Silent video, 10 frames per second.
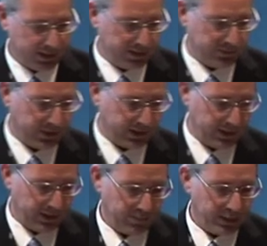this figure
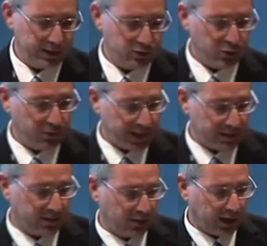here. In
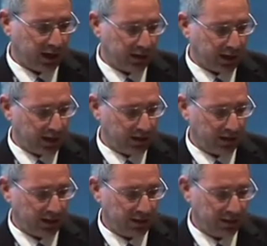
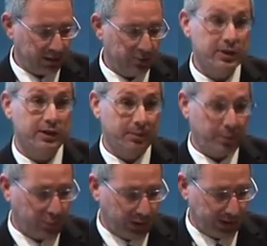2008-09, there was a dip
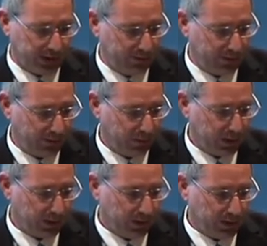in productivity,
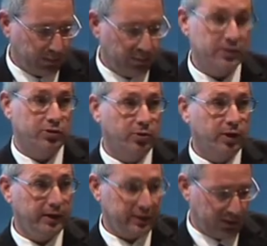but it's too
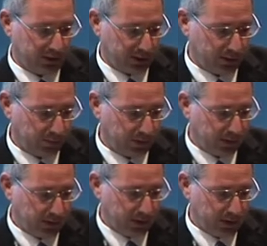early to tell
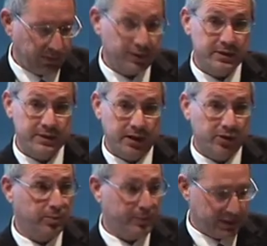if this is going
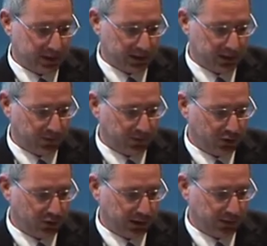to persist in the
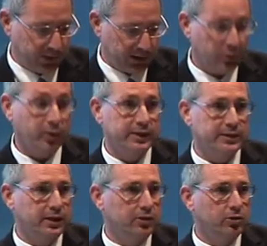future and to what
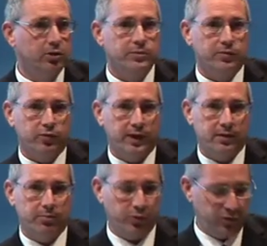extent terms of trade
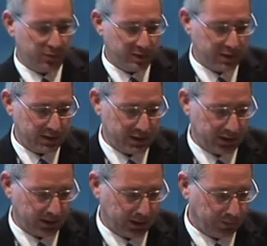improvements in the
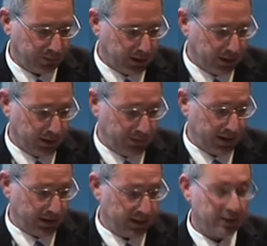sector, if
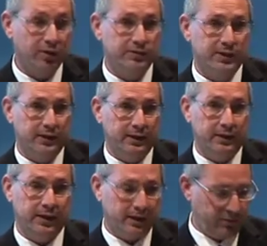any, can offset the
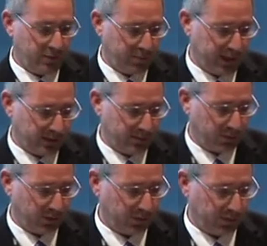negative impacts
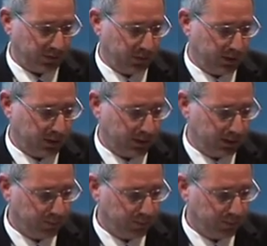on profitability.